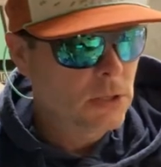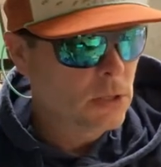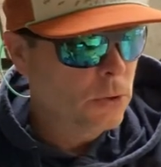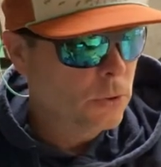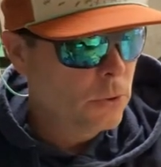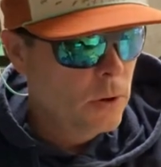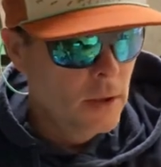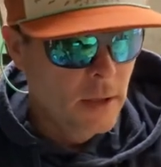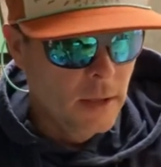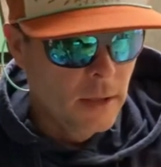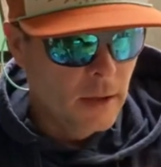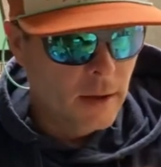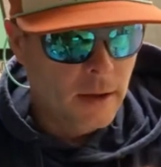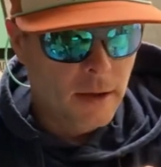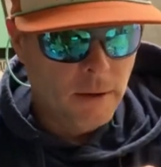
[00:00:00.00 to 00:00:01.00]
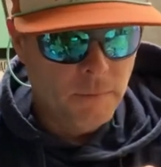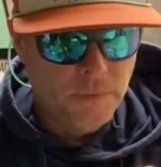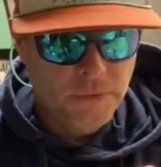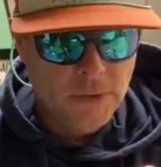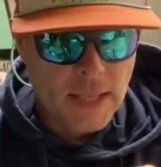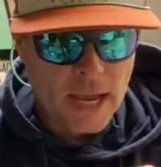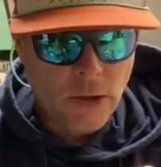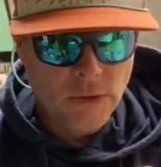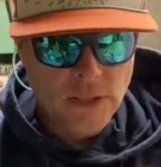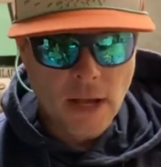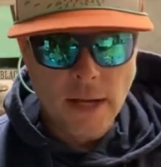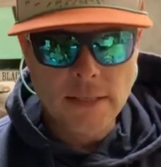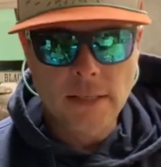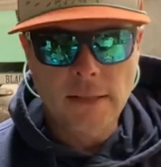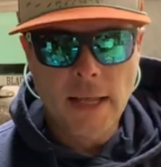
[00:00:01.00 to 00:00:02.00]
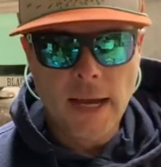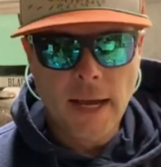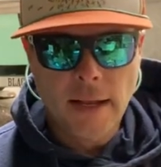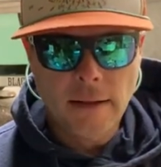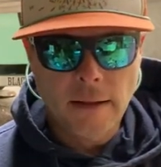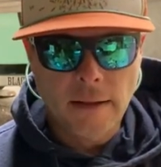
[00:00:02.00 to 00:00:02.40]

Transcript: So downsizing that,